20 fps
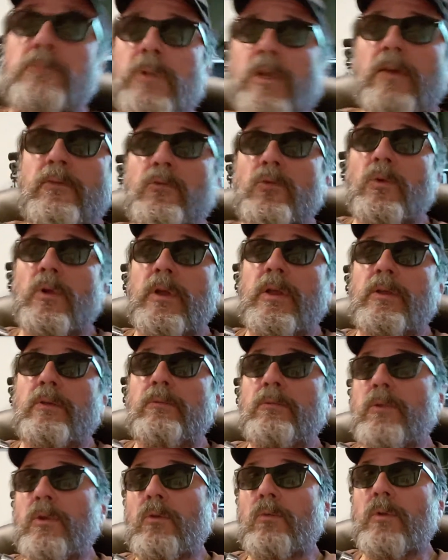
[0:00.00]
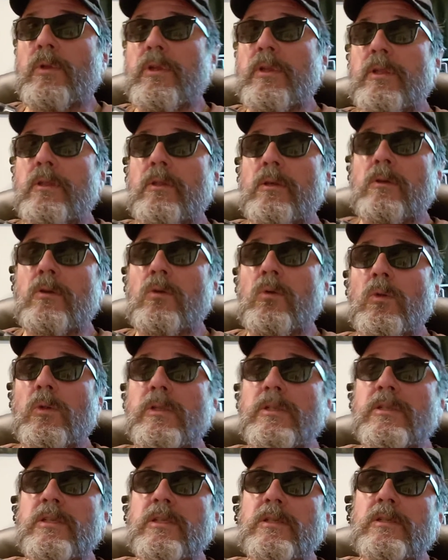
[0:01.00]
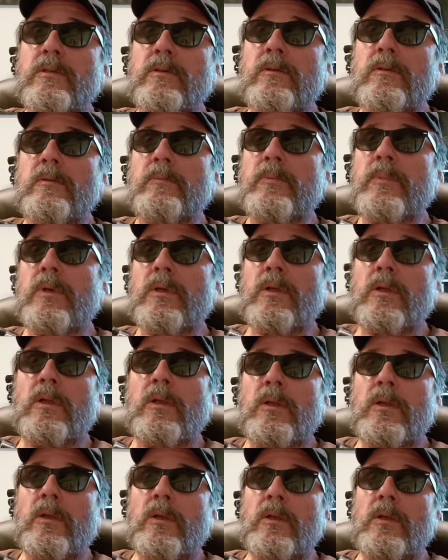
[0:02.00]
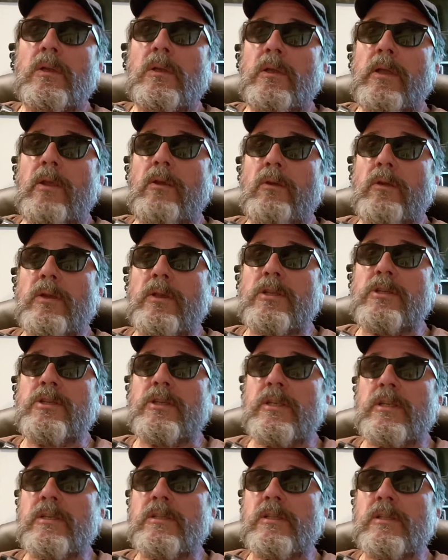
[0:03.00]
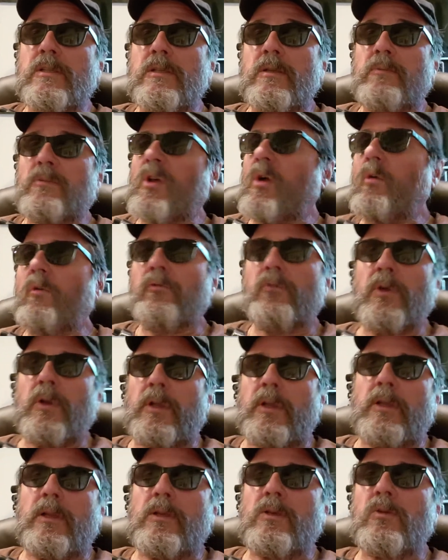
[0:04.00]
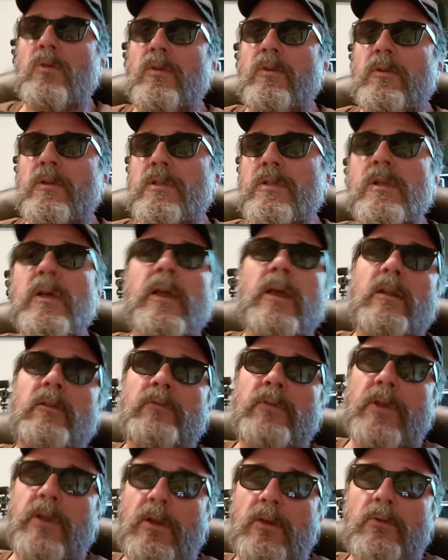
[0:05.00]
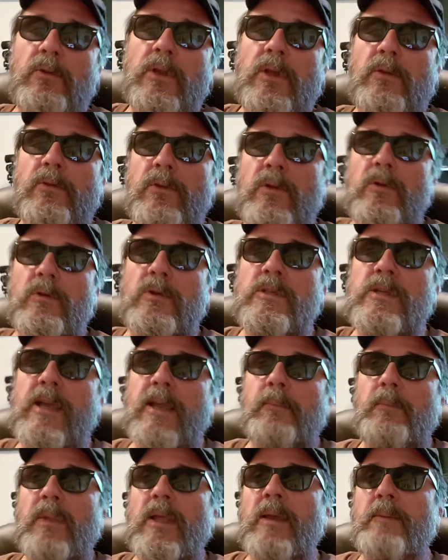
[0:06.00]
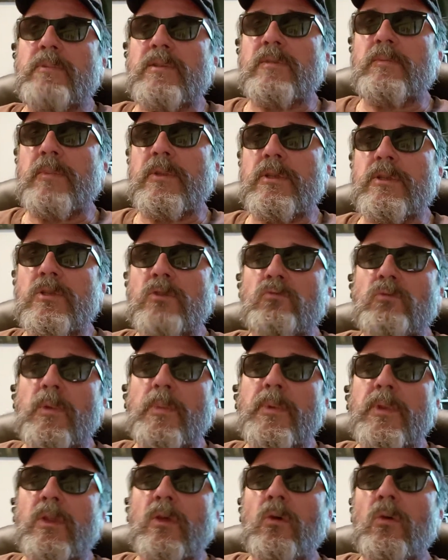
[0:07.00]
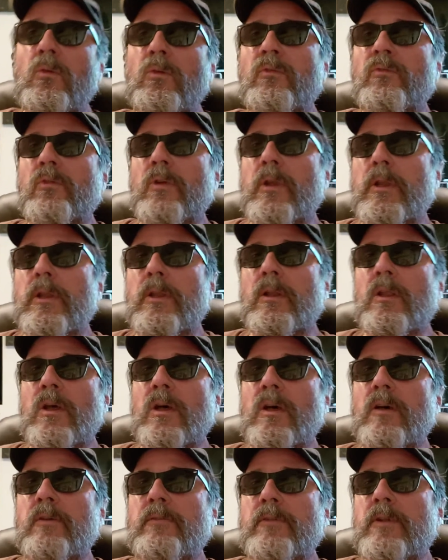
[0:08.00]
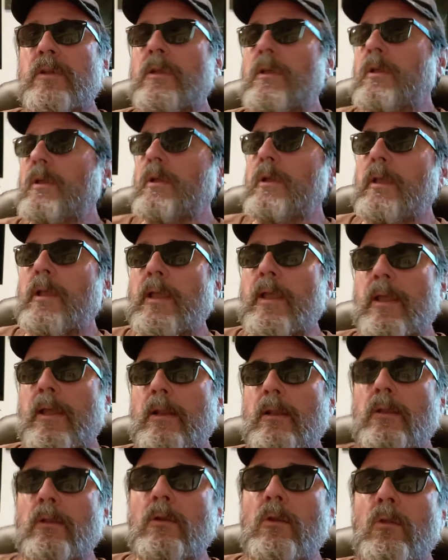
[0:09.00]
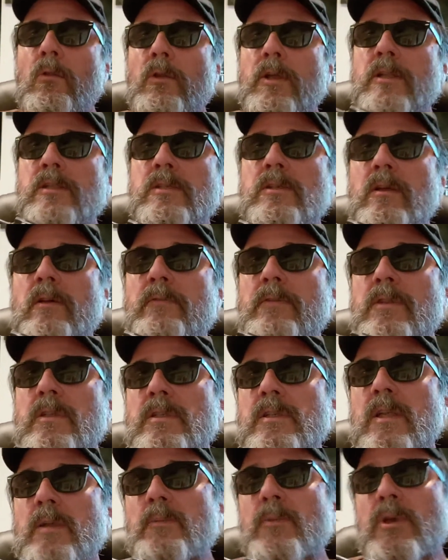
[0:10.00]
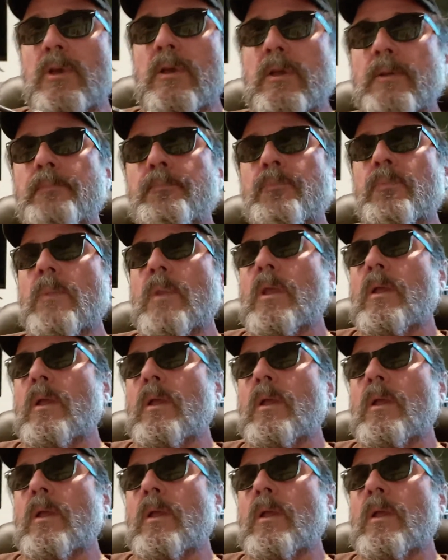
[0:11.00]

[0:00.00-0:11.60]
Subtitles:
after I redid the cooling system, air conditioning system, the whole front end. I got a video down there, a time lapse of me just ripping the whole front end off and handling all that stuff at the same time.